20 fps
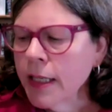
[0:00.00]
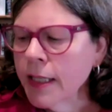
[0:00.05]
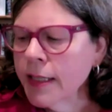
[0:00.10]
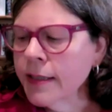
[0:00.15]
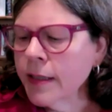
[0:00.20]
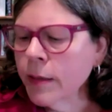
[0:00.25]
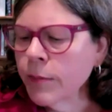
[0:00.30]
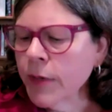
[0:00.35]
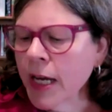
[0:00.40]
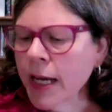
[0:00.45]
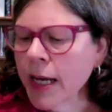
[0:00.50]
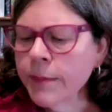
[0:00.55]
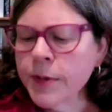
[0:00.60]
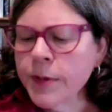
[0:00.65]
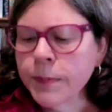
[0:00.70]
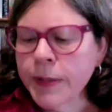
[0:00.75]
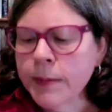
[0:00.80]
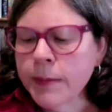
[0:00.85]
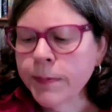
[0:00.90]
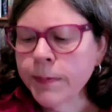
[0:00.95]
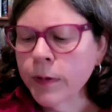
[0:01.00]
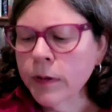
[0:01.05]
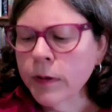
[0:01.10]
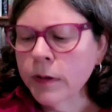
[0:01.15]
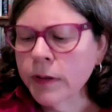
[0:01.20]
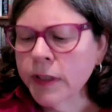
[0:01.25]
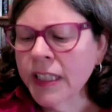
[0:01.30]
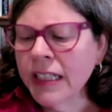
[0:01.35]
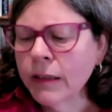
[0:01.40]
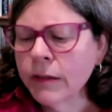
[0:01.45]
sometimes
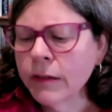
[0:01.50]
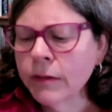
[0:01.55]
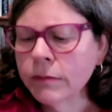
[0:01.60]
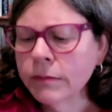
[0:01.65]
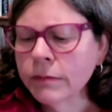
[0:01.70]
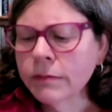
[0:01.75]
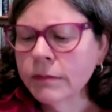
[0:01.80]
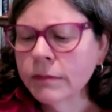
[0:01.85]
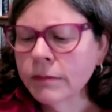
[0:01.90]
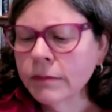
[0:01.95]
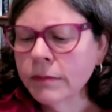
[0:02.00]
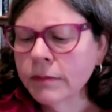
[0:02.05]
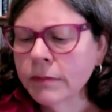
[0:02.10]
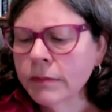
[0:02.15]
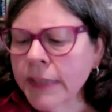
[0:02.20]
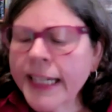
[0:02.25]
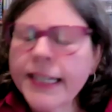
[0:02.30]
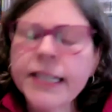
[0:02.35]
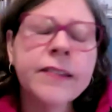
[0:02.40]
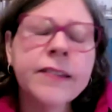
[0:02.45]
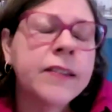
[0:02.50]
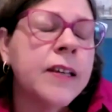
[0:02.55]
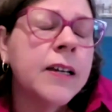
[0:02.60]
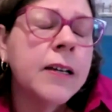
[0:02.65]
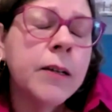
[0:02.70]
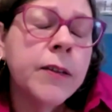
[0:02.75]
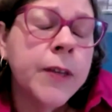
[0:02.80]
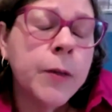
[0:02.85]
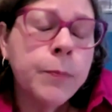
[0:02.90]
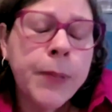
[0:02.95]
people, you know, like
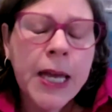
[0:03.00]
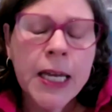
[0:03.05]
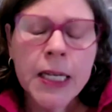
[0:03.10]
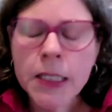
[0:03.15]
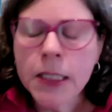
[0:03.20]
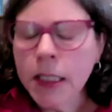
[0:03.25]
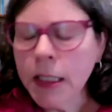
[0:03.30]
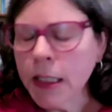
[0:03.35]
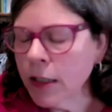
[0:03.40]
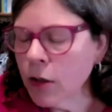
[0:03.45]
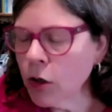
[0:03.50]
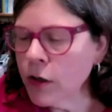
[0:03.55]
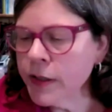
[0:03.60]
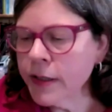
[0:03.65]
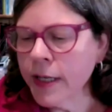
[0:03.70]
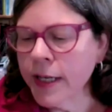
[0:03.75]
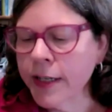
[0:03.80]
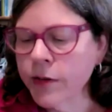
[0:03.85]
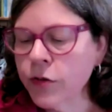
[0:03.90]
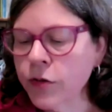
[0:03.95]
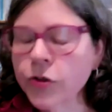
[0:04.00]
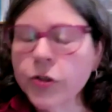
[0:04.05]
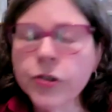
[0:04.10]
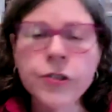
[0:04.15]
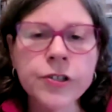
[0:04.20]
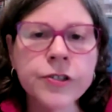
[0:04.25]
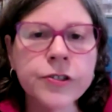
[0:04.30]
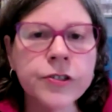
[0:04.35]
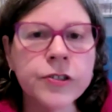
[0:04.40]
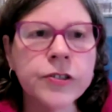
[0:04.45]
the the painting in All Saints
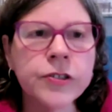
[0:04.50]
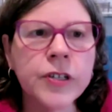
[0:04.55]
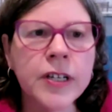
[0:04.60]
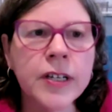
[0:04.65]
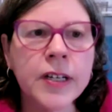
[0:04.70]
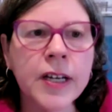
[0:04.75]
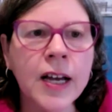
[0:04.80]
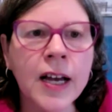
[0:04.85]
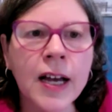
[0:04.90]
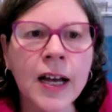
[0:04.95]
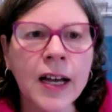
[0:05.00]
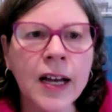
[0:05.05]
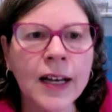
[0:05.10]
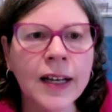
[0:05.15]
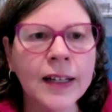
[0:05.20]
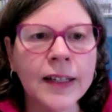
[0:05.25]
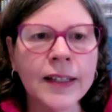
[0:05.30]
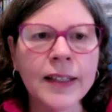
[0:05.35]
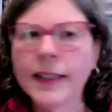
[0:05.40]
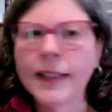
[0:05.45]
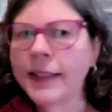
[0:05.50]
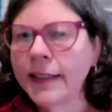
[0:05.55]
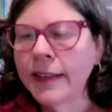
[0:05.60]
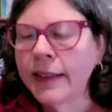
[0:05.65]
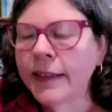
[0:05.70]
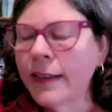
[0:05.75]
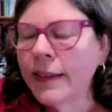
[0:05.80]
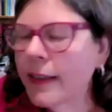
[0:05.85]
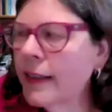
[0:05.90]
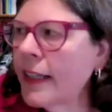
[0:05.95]
Church, uh, he
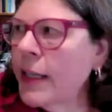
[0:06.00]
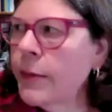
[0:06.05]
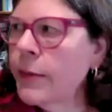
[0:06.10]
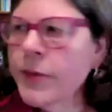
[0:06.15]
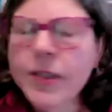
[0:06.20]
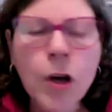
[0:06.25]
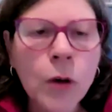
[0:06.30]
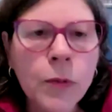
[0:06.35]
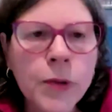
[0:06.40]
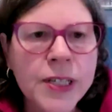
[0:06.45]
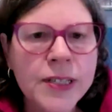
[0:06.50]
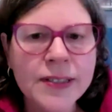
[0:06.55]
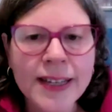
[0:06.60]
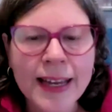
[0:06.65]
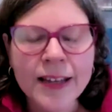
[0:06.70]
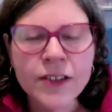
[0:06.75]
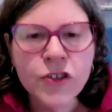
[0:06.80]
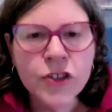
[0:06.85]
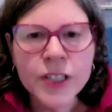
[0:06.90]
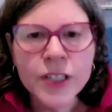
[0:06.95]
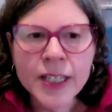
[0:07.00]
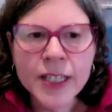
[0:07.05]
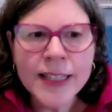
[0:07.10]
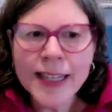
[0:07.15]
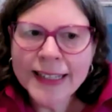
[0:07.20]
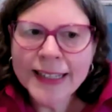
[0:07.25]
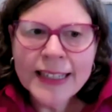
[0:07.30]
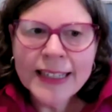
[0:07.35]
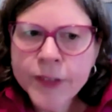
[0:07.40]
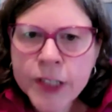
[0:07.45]
he was always sketching.
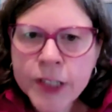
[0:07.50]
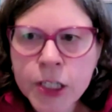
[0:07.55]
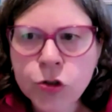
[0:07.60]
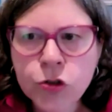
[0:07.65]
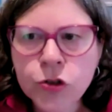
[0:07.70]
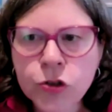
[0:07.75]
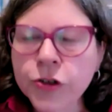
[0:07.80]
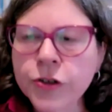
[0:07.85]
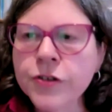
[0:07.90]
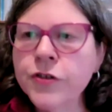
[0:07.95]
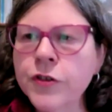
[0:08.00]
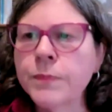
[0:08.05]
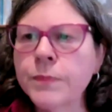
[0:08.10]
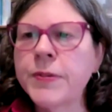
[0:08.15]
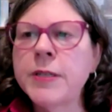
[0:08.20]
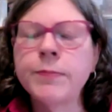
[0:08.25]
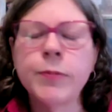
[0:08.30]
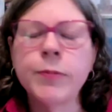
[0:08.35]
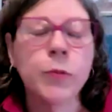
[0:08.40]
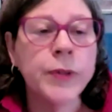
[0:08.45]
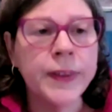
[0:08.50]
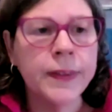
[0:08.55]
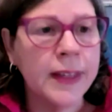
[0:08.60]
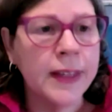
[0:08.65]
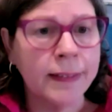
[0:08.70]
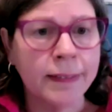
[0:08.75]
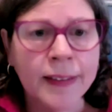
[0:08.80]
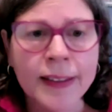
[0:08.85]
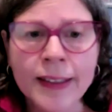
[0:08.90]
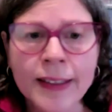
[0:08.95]
Like even in church, people would
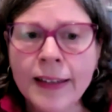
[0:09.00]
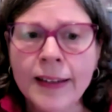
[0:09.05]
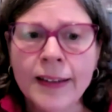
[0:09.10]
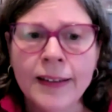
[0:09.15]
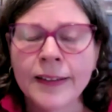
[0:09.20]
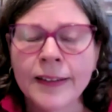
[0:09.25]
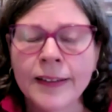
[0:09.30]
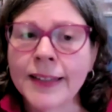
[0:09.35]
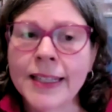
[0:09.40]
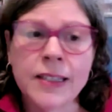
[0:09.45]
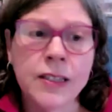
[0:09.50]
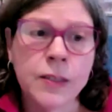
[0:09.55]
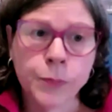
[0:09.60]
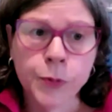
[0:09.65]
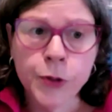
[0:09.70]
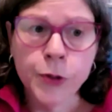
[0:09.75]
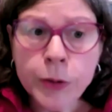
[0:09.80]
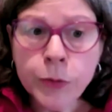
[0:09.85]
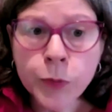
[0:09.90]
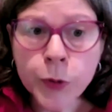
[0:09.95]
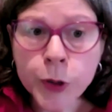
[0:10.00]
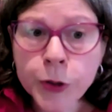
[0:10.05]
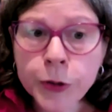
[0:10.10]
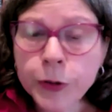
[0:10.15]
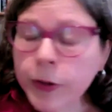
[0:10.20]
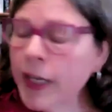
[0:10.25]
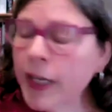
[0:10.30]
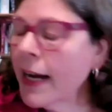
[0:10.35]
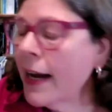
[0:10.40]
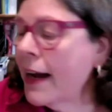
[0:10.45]
think that's pretty
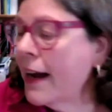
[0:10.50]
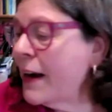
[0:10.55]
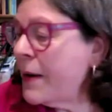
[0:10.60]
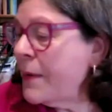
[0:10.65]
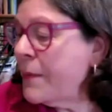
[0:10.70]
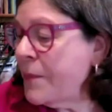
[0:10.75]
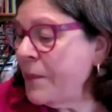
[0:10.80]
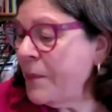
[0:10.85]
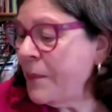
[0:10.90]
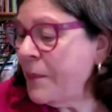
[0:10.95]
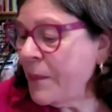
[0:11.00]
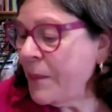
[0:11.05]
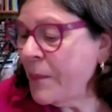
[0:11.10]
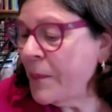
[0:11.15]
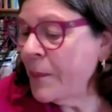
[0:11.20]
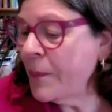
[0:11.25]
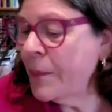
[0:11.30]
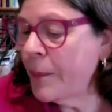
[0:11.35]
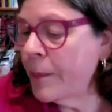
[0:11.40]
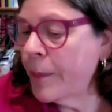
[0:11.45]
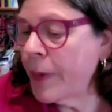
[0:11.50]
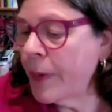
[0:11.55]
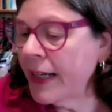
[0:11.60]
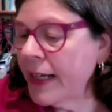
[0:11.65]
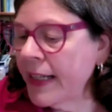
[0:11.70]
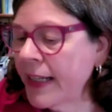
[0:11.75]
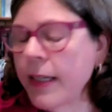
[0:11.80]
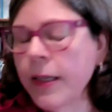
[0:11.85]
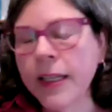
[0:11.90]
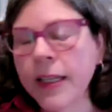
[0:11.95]
rude, um,
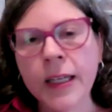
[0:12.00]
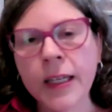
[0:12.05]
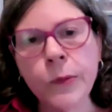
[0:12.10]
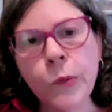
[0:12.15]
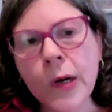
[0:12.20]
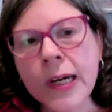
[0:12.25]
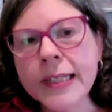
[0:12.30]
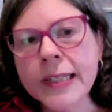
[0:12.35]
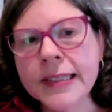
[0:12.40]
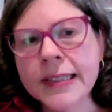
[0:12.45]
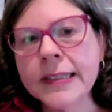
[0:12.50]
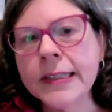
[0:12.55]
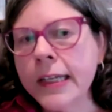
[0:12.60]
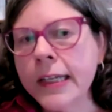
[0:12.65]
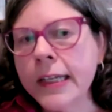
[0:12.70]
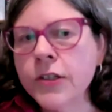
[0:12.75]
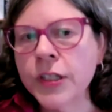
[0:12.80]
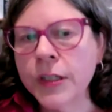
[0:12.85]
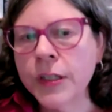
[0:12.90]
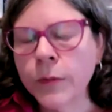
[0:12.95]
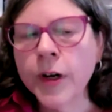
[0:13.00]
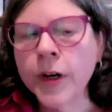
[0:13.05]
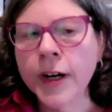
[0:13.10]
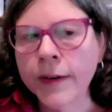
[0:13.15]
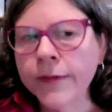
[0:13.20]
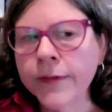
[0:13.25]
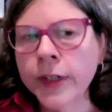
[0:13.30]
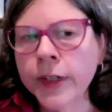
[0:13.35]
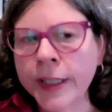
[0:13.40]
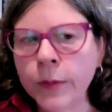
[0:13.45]
but he he was sketching
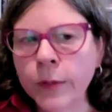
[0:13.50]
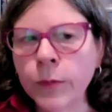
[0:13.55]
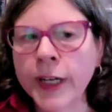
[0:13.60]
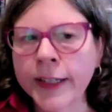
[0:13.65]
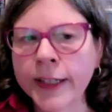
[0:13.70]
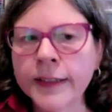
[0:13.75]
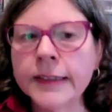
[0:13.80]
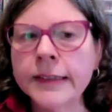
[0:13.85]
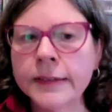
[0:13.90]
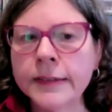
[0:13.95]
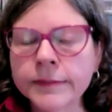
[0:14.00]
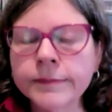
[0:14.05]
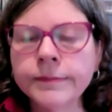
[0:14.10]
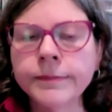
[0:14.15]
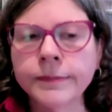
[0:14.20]
wherever he went.